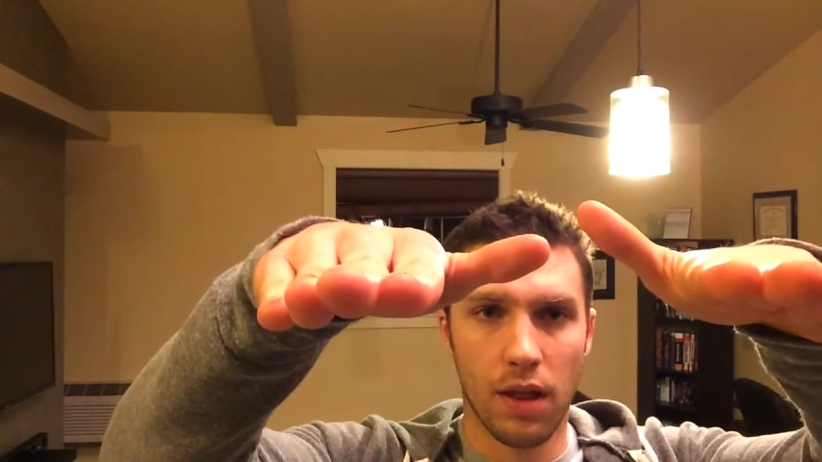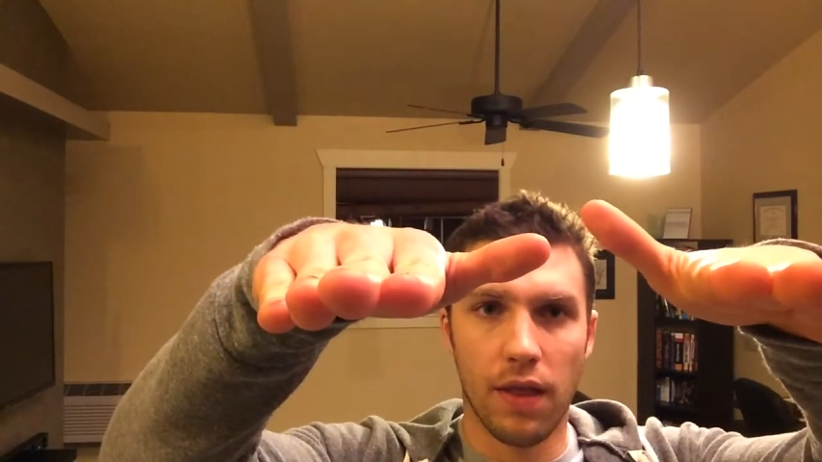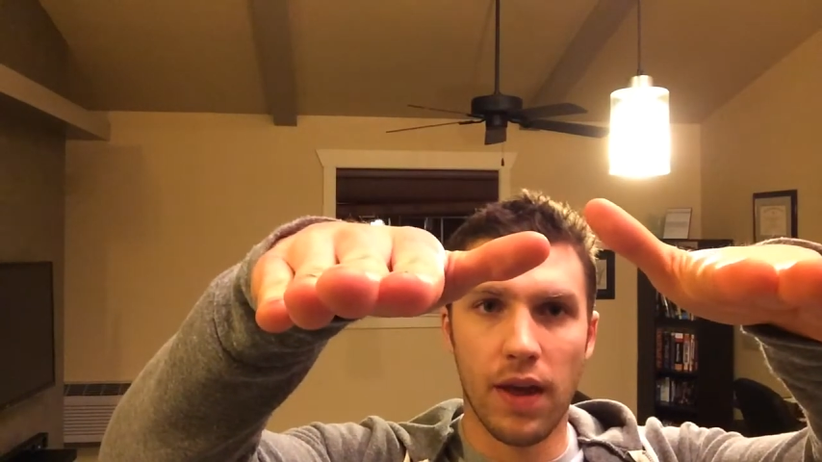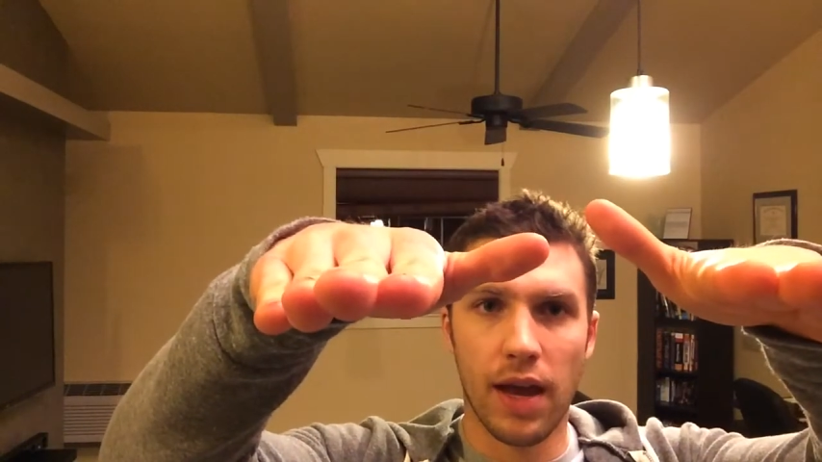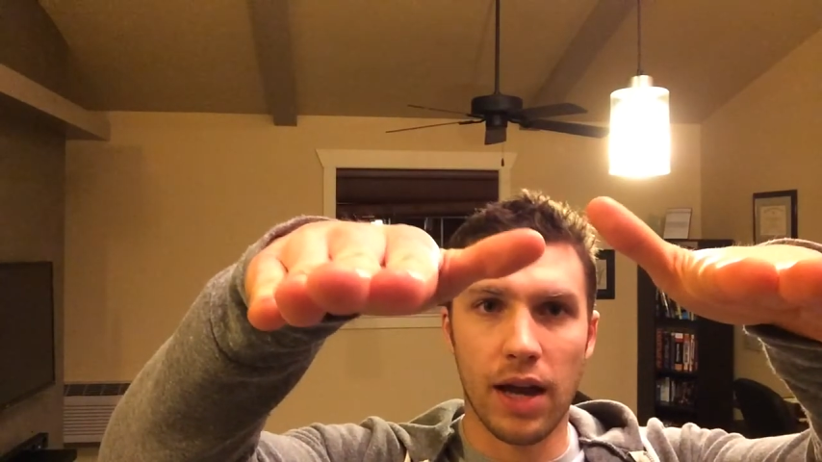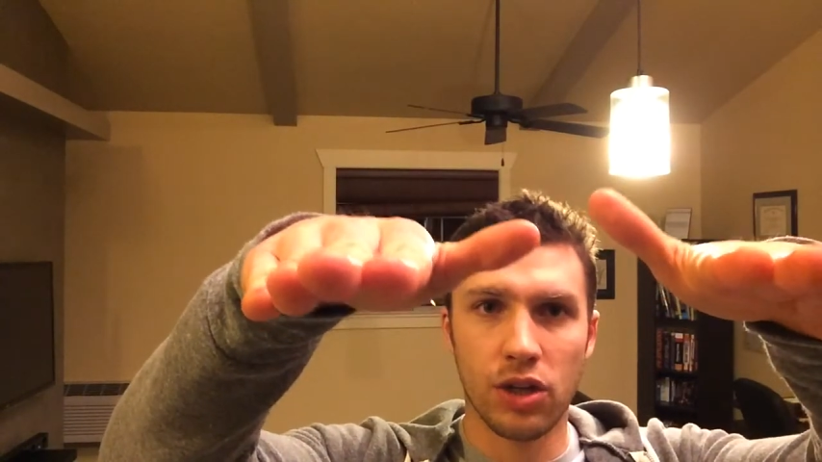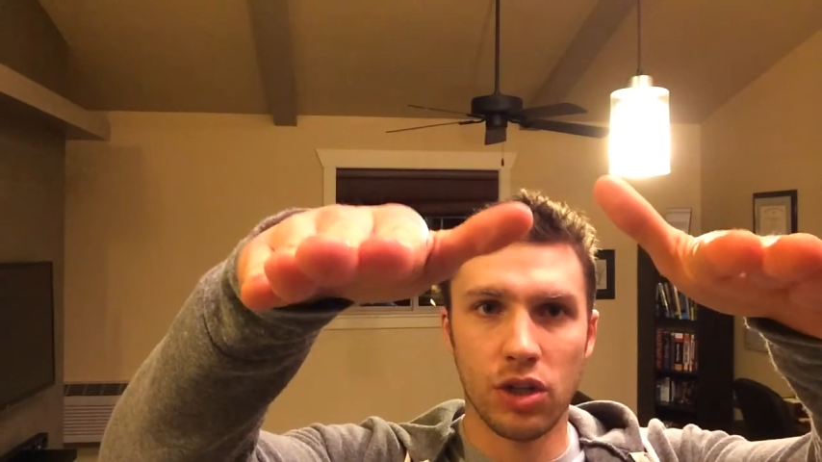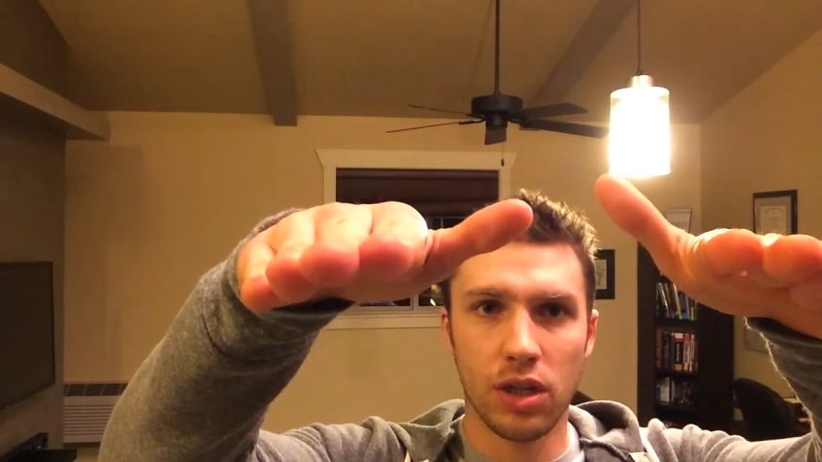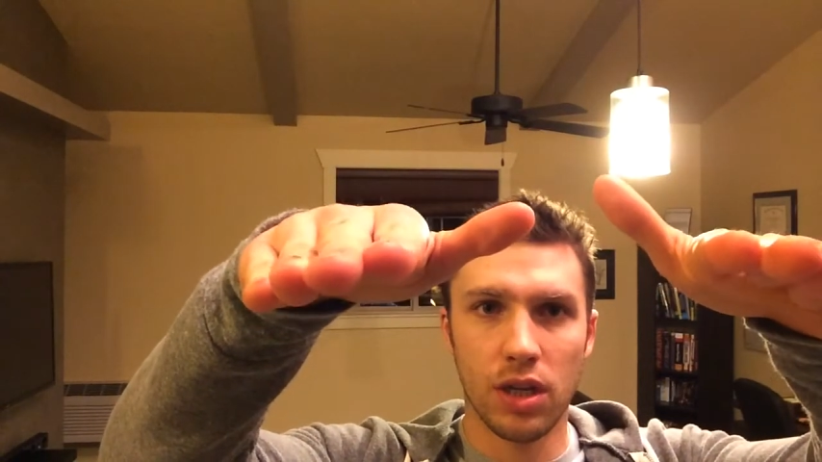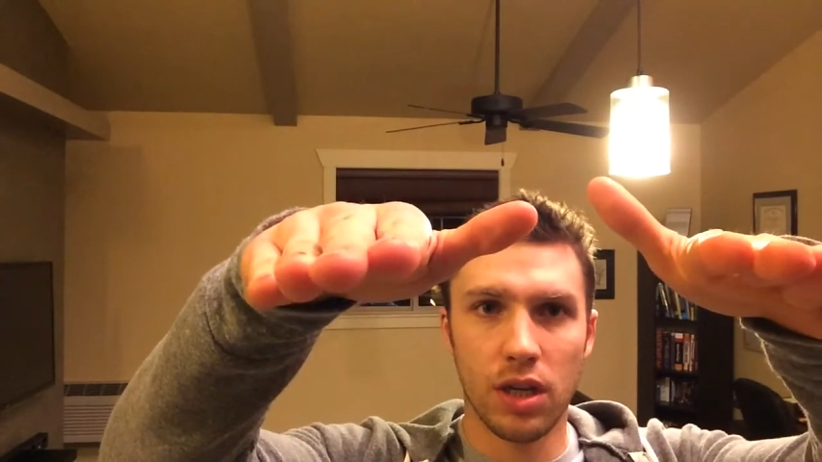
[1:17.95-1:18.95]
they
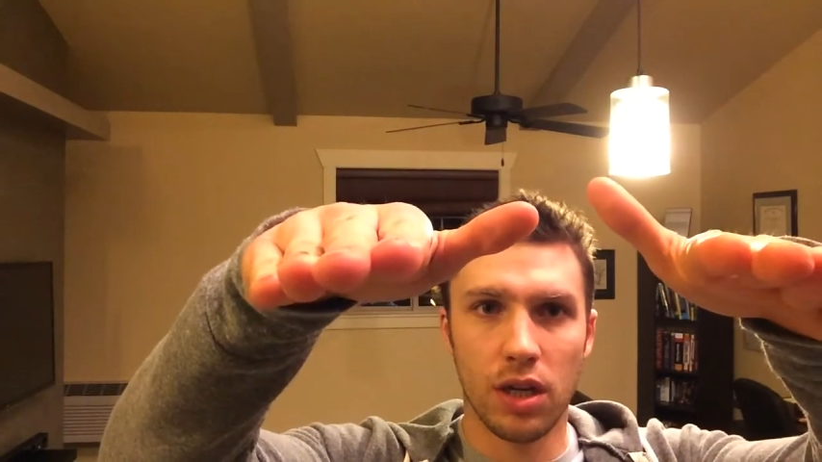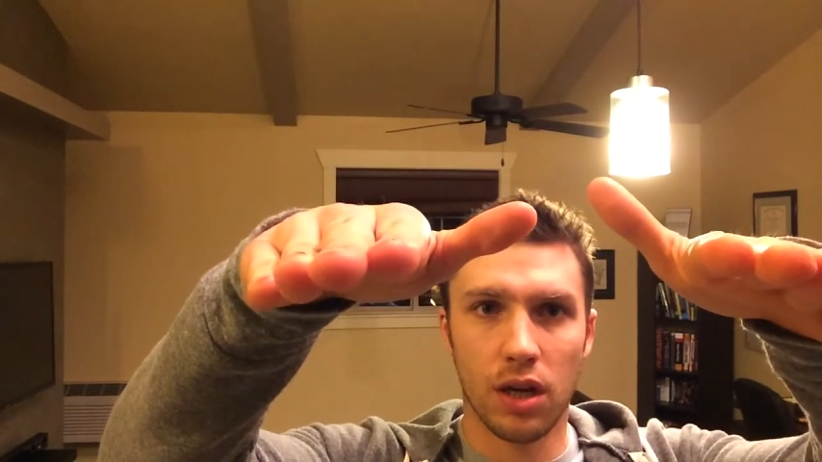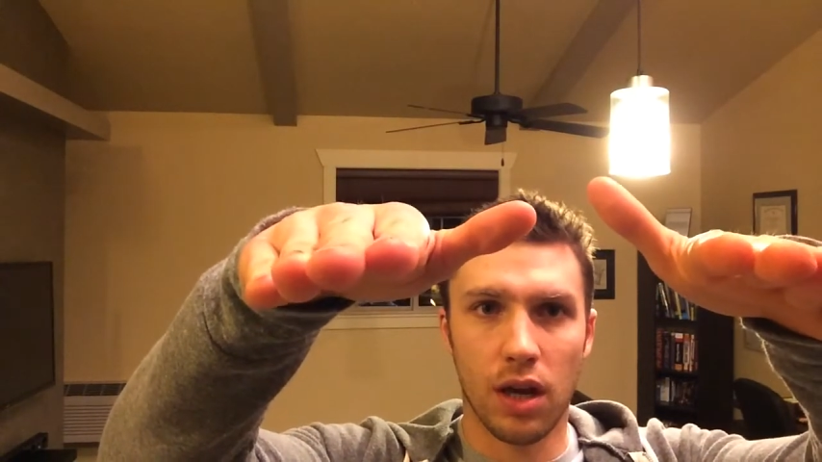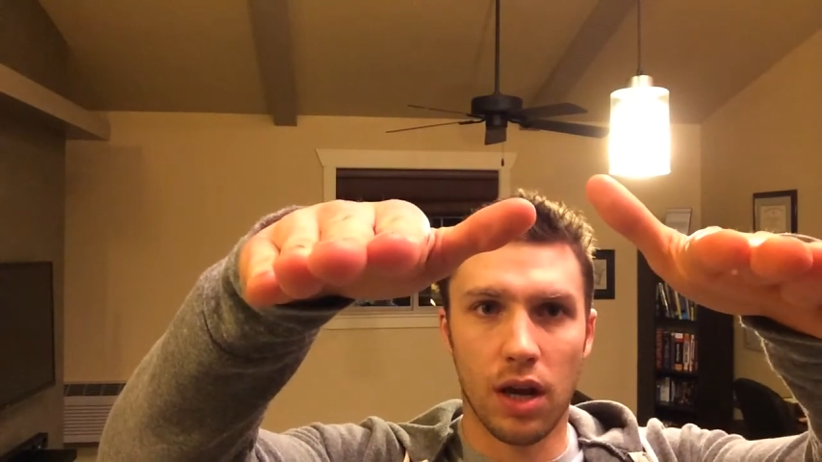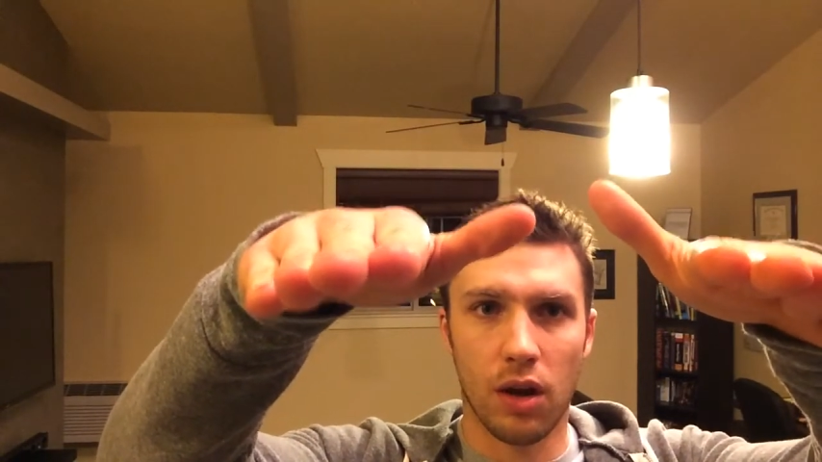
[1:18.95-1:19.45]
actually,